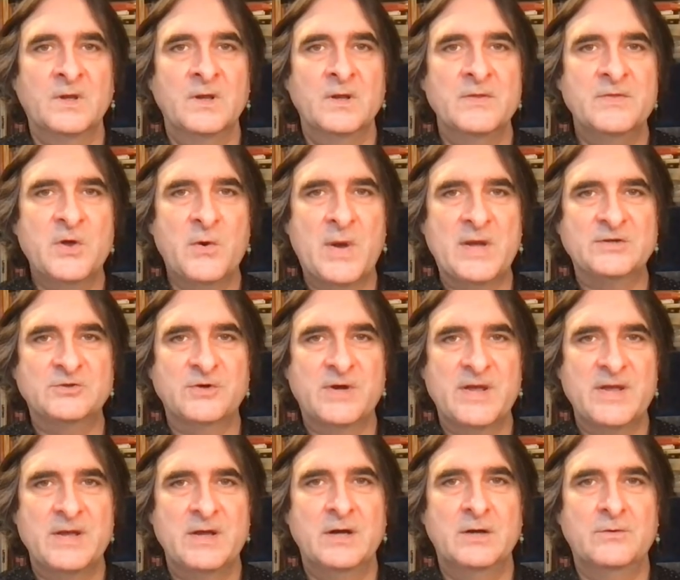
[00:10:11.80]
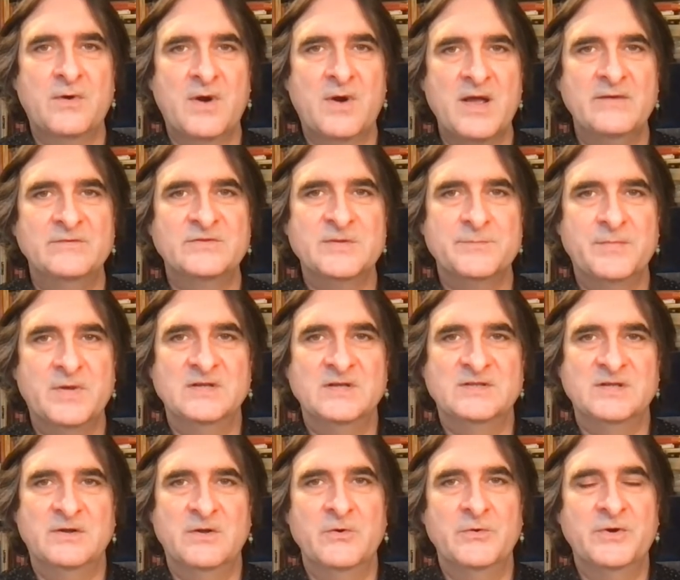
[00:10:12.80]
Though Andrea arrives in
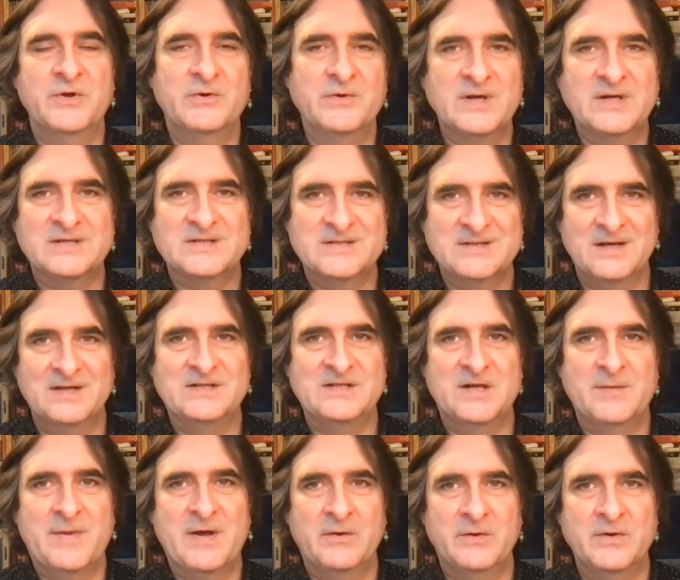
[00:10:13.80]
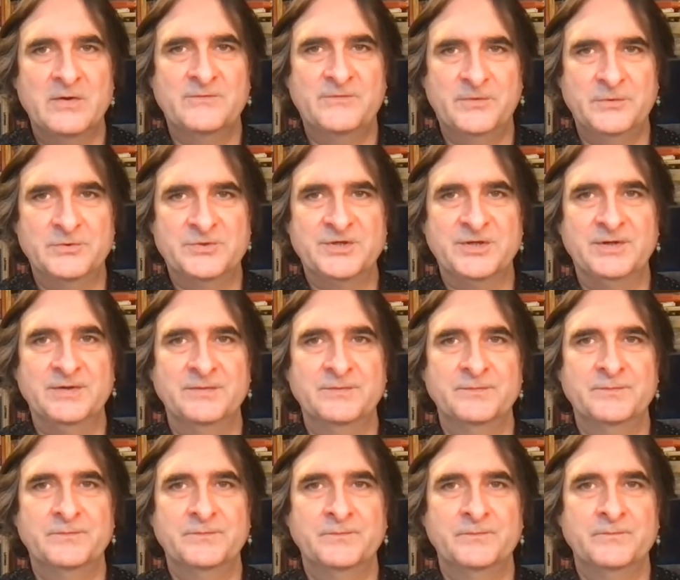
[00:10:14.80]
Barcelona excited about her future,
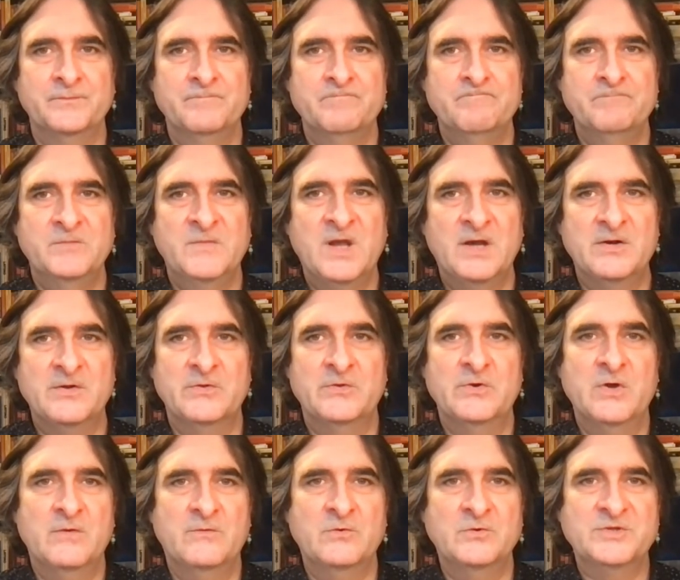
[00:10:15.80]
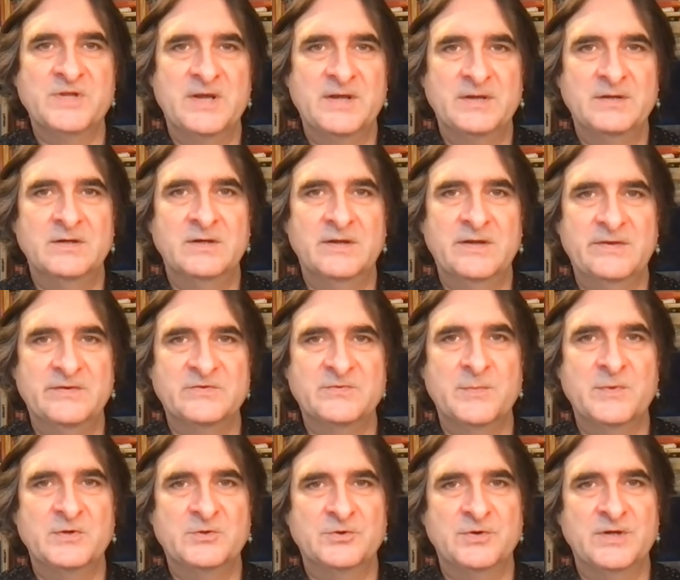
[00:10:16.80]
and at the novel's end leaves
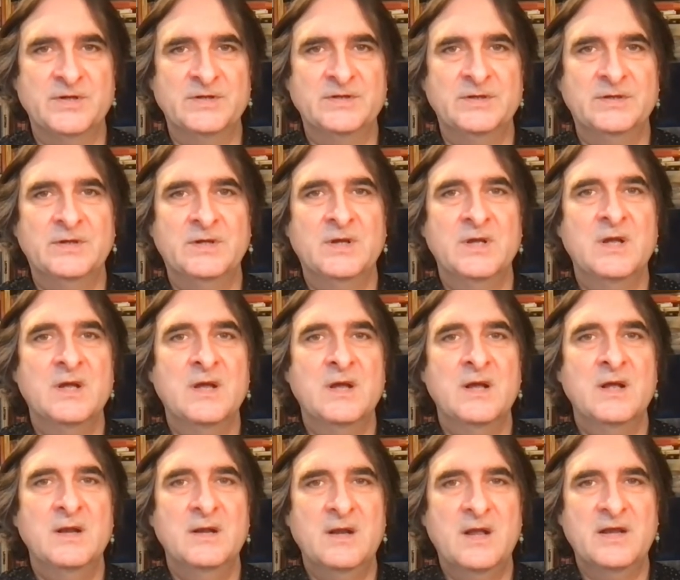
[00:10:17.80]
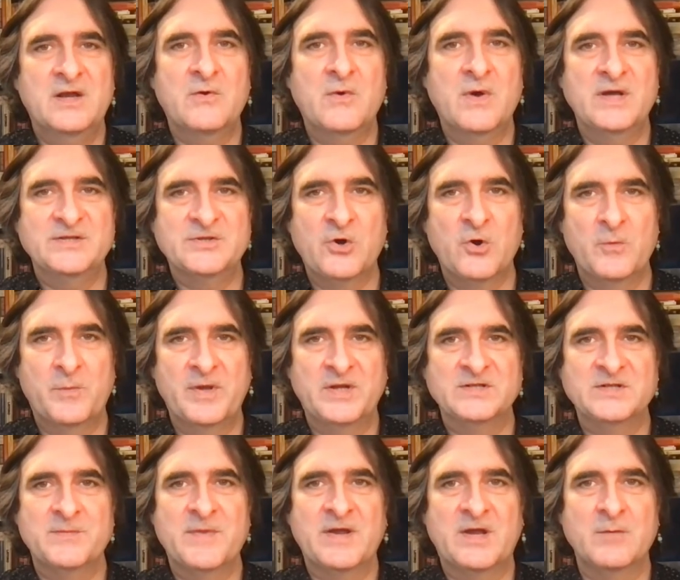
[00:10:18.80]
Madrid, likewise hoping
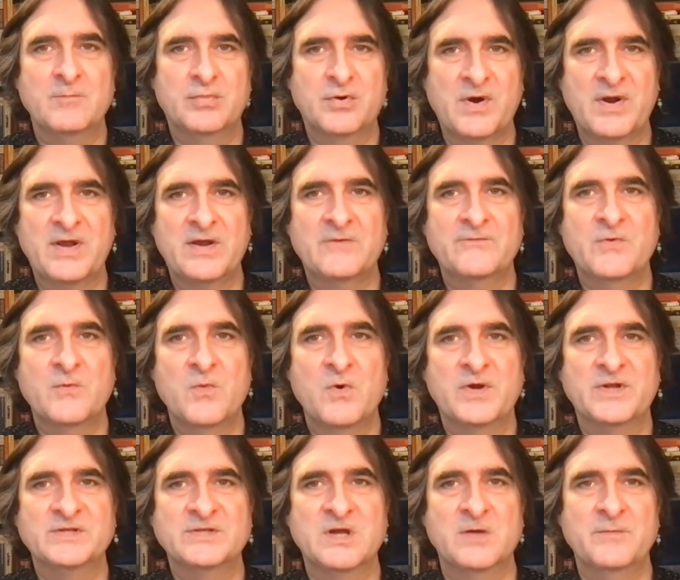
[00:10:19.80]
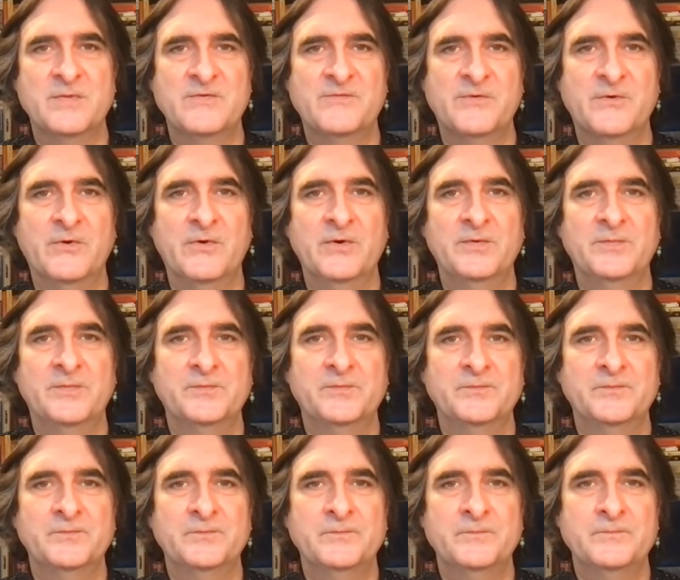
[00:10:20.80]
to make a break from what has come before,
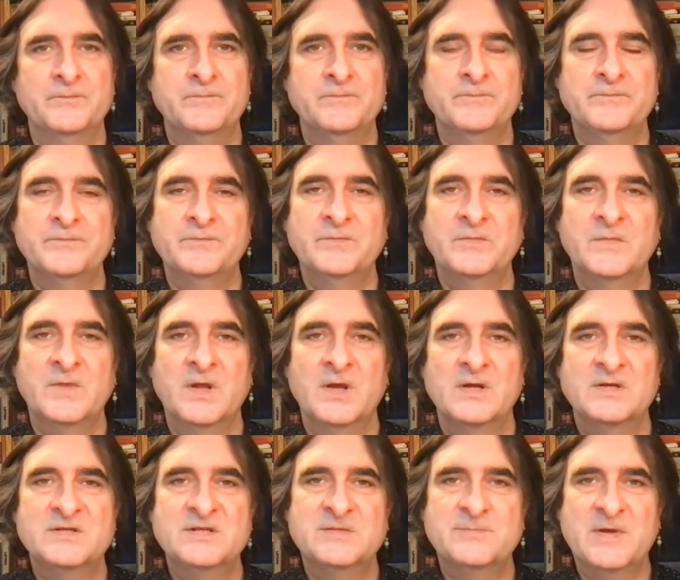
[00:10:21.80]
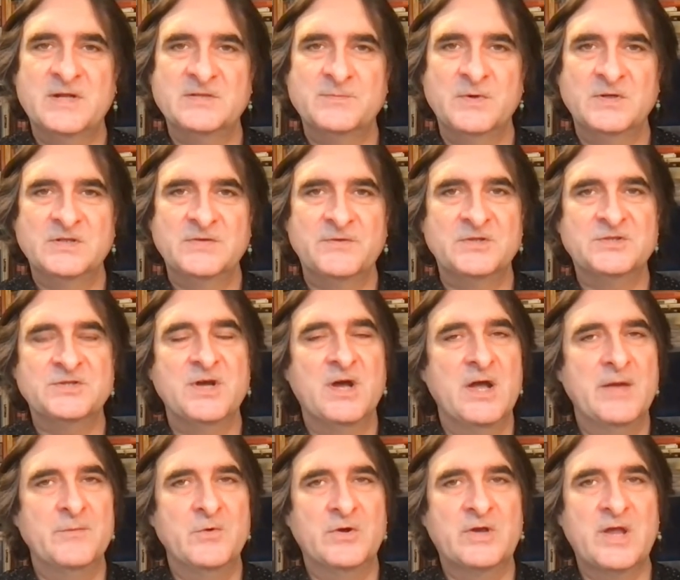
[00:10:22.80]
she spends much of her
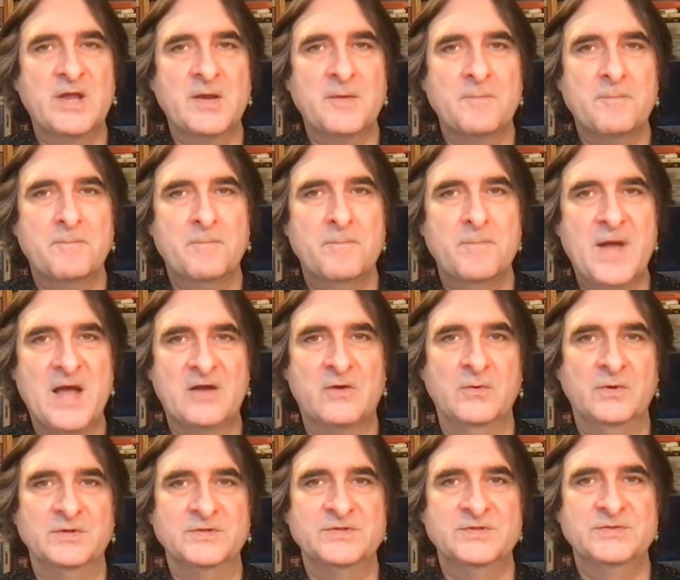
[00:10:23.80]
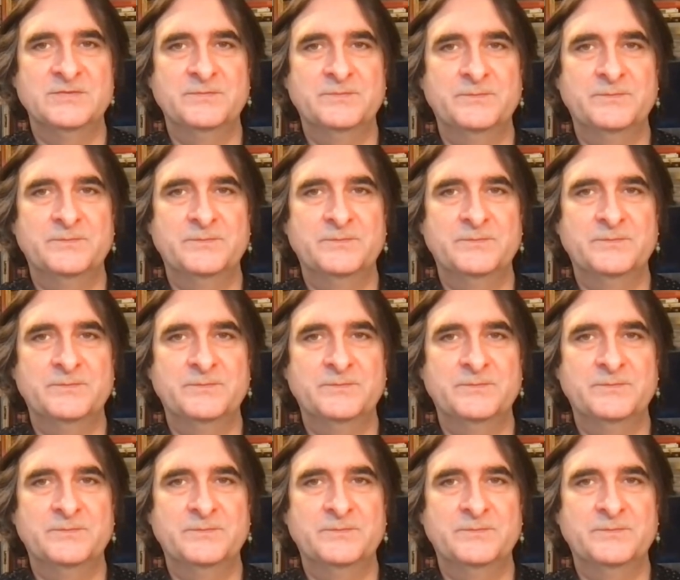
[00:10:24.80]
time looking backwards.